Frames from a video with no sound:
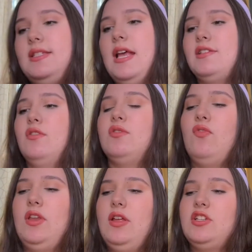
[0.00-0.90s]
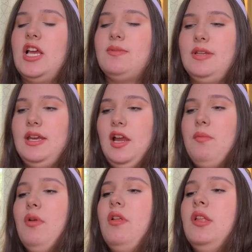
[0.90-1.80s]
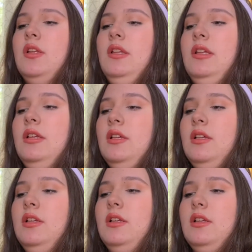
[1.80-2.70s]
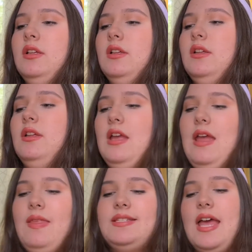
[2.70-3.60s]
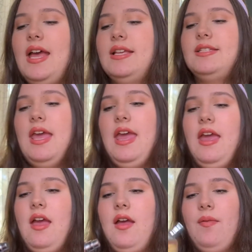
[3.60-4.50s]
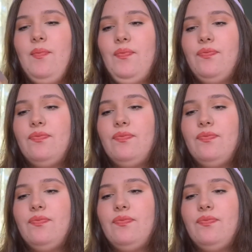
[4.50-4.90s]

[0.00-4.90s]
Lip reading: has notes of vanilla, jasmine, and caramel. And this has a